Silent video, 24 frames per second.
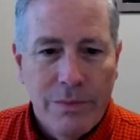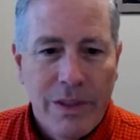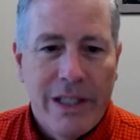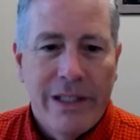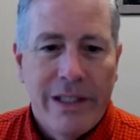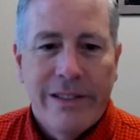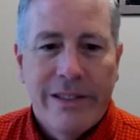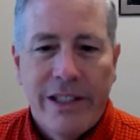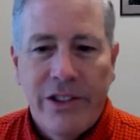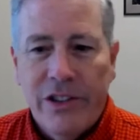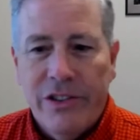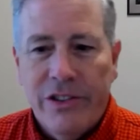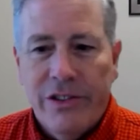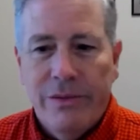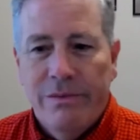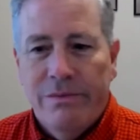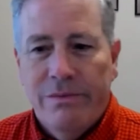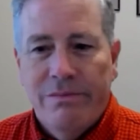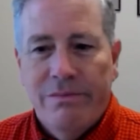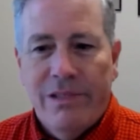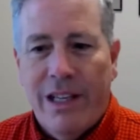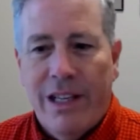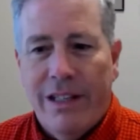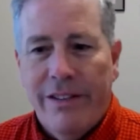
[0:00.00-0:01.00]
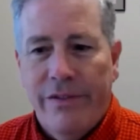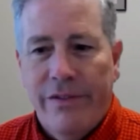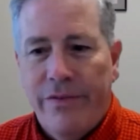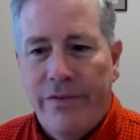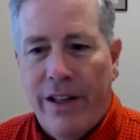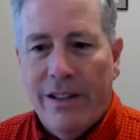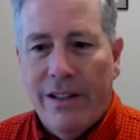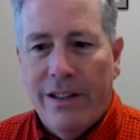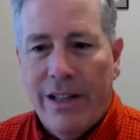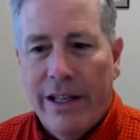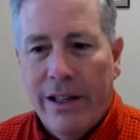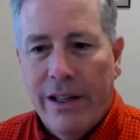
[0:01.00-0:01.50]
because I just kind of
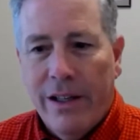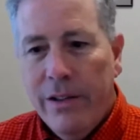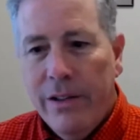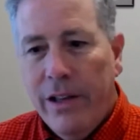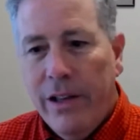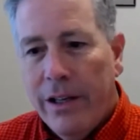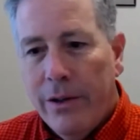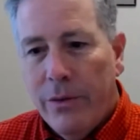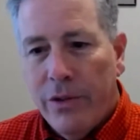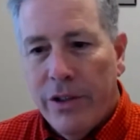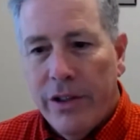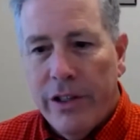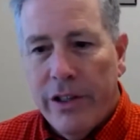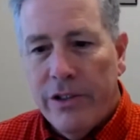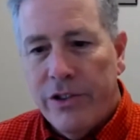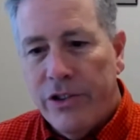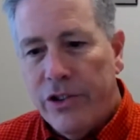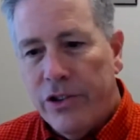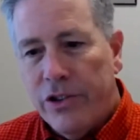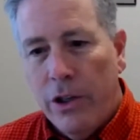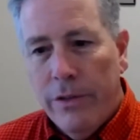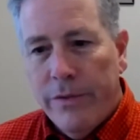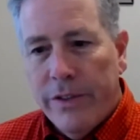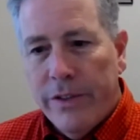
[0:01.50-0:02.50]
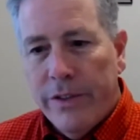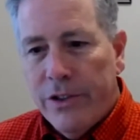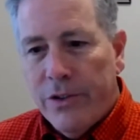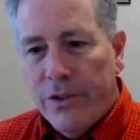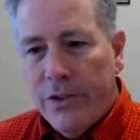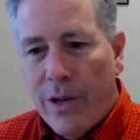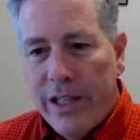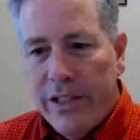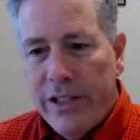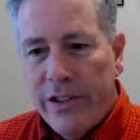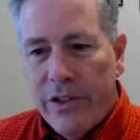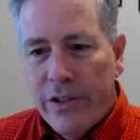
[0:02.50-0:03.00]
felt like, okay, well, there's service,
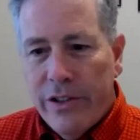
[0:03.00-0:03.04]
right?